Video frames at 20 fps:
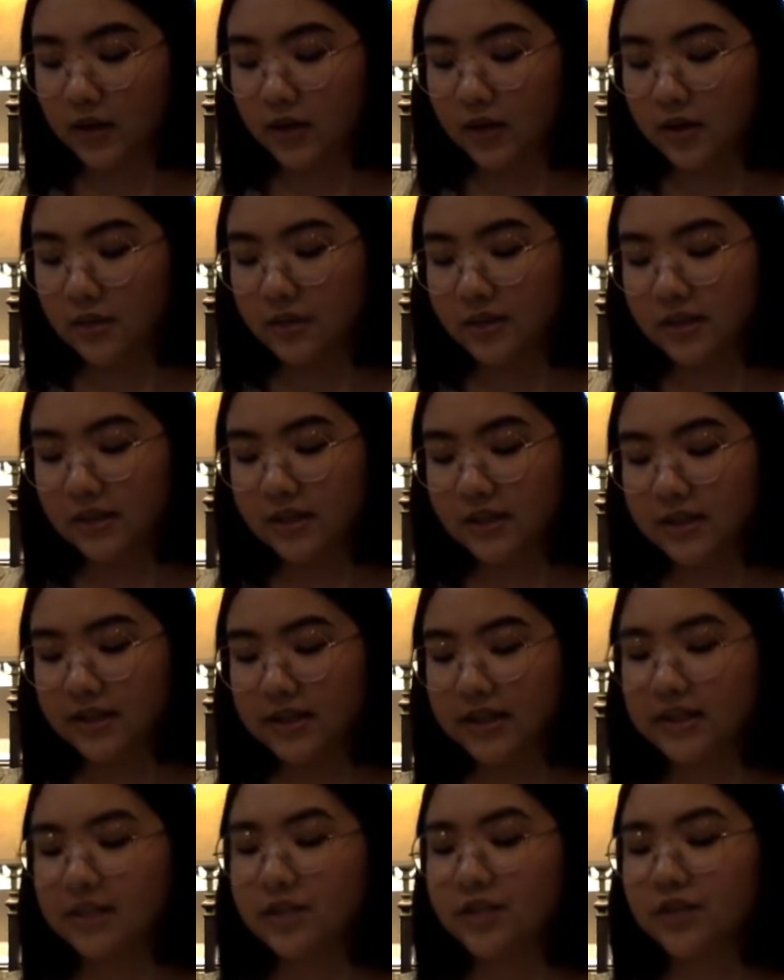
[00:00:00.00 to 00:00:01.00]
Amelia
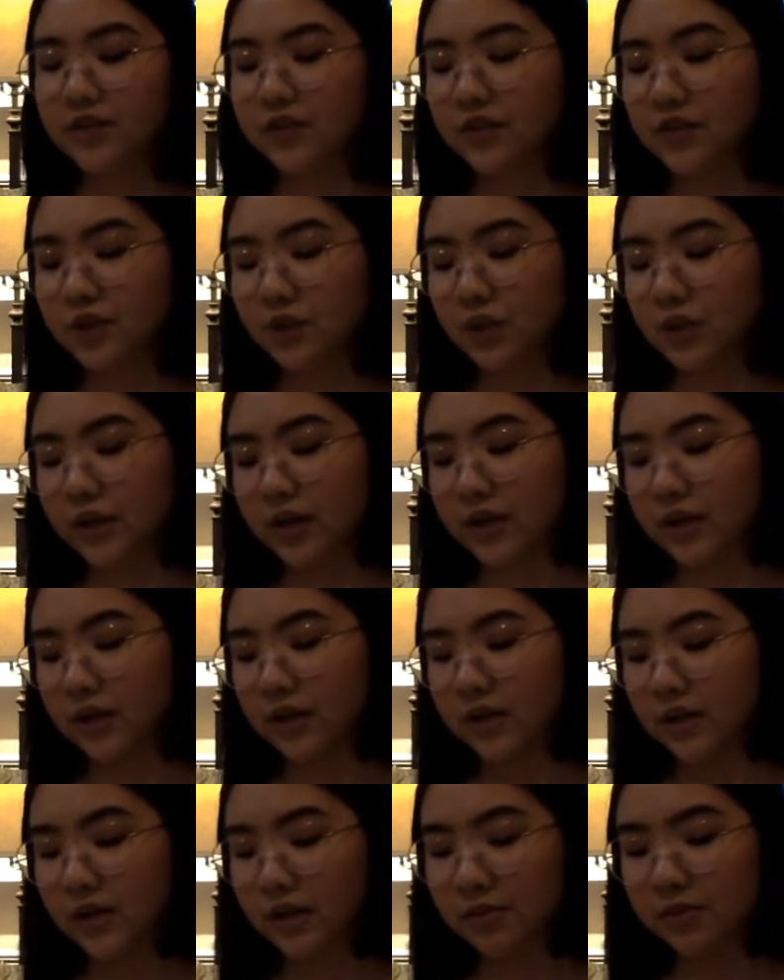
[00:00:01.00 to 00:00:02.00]
danced for joy,
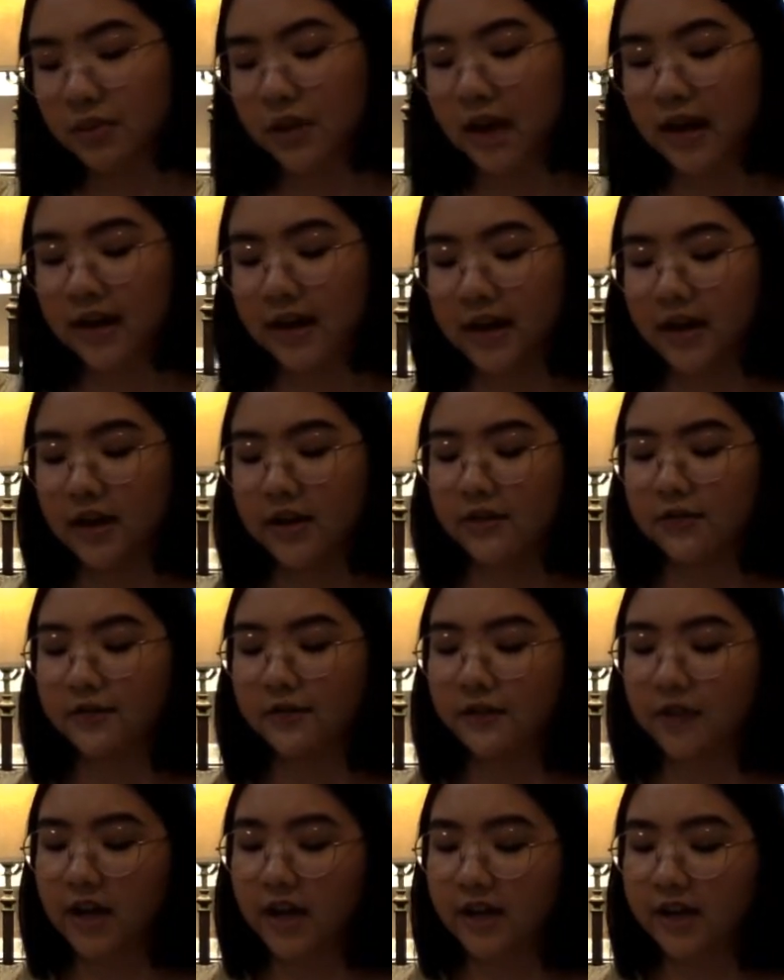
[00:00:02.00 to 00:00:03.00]
her black hair
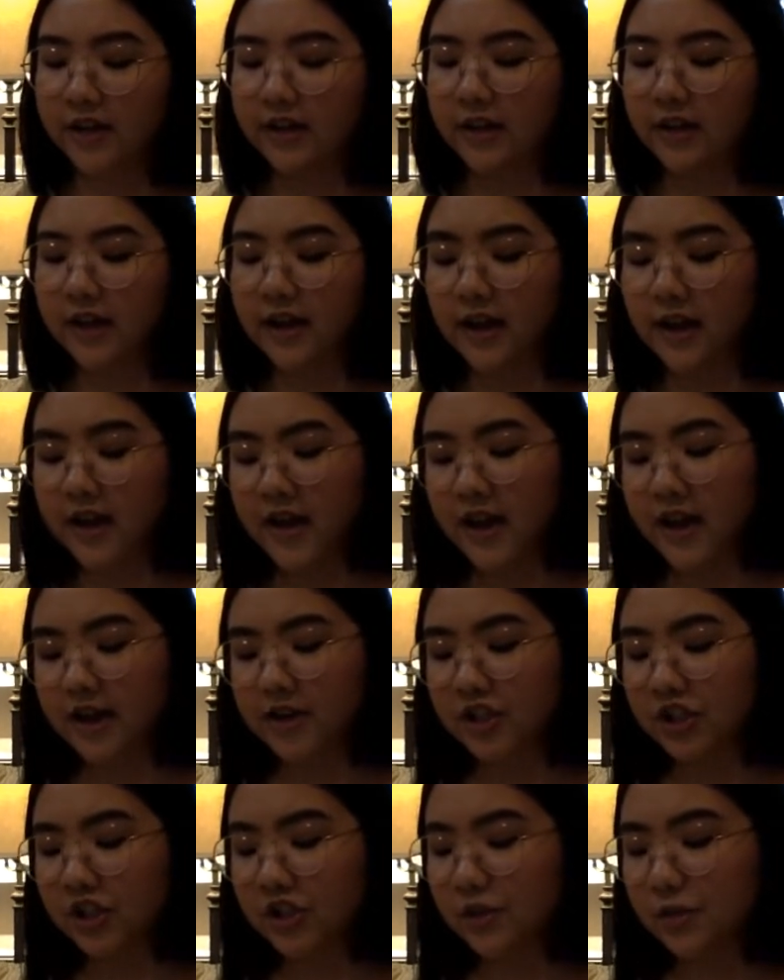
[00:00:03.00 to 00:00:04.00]
flying
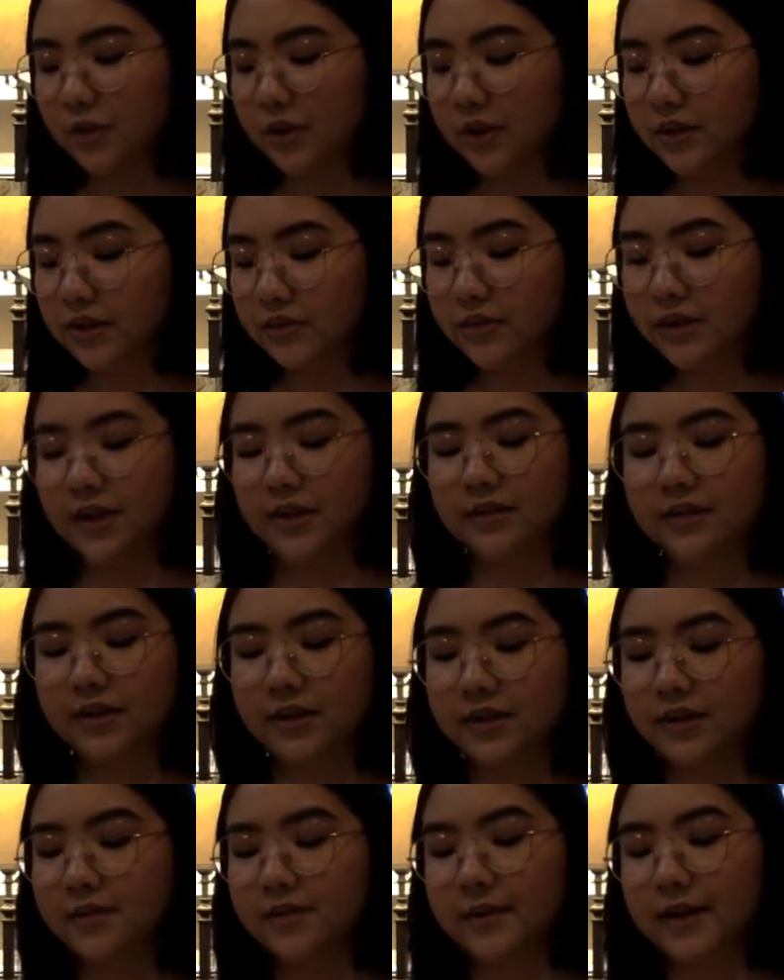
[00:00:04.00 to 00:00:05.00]
as she twirled around
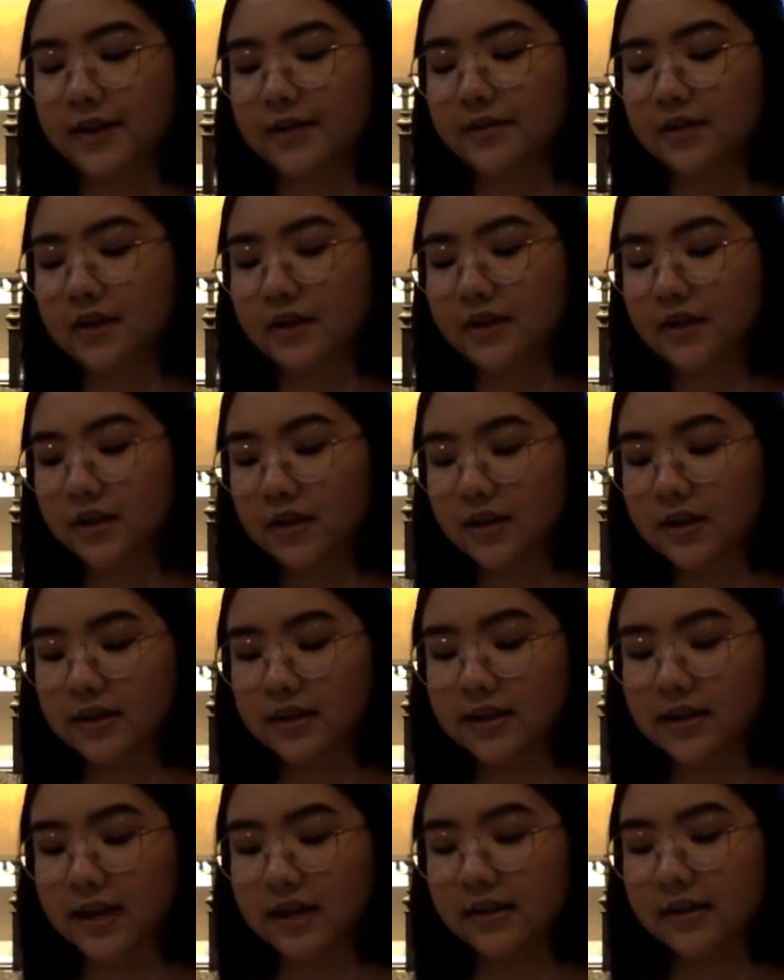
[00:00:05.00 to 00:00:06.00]
and around the
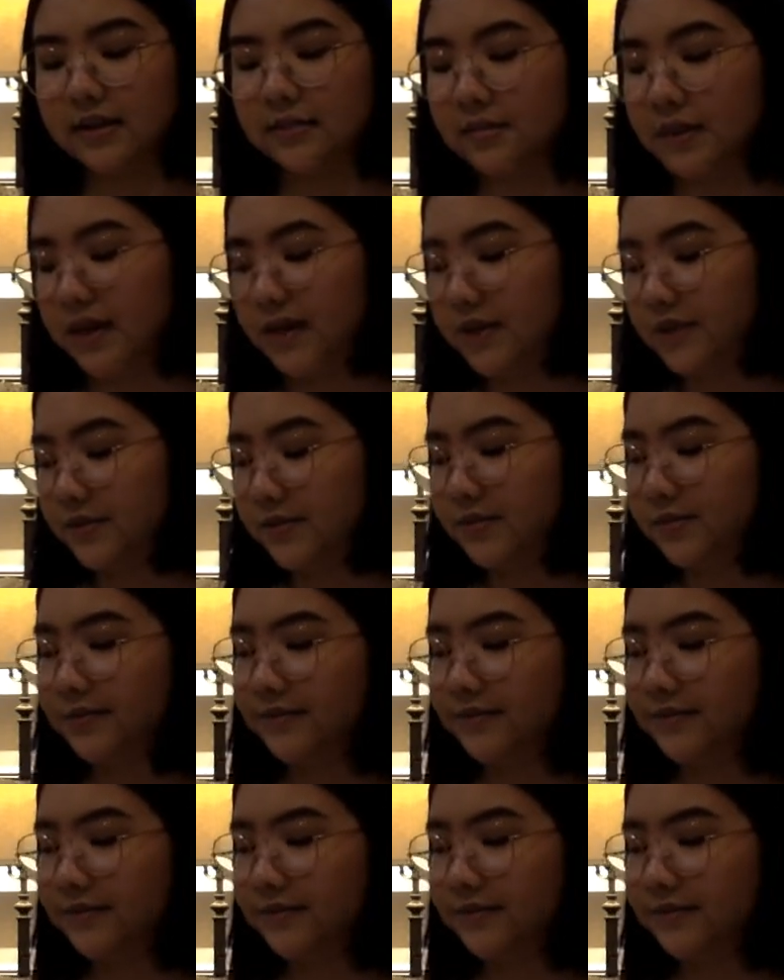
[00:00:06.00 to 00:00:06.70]
silent meadow.